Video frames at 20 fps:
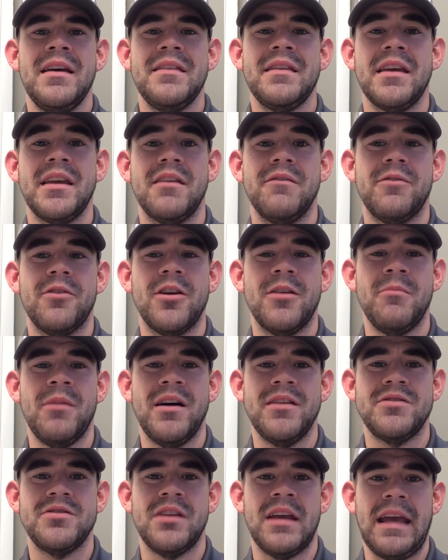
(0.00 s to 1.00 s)
thank you very
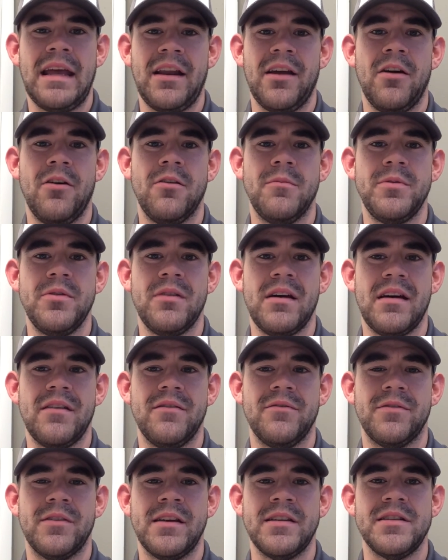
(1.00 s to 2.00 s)
much, and I hope you
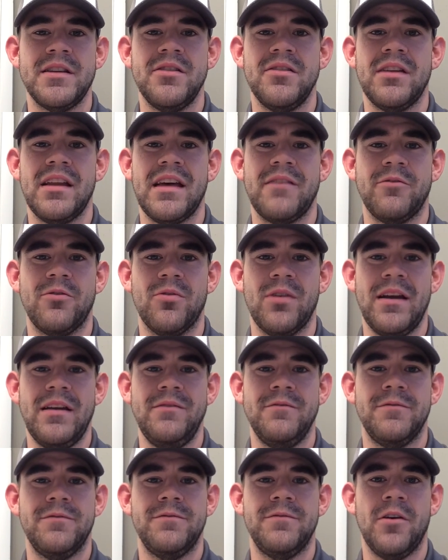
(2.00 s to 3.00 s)
continue to have great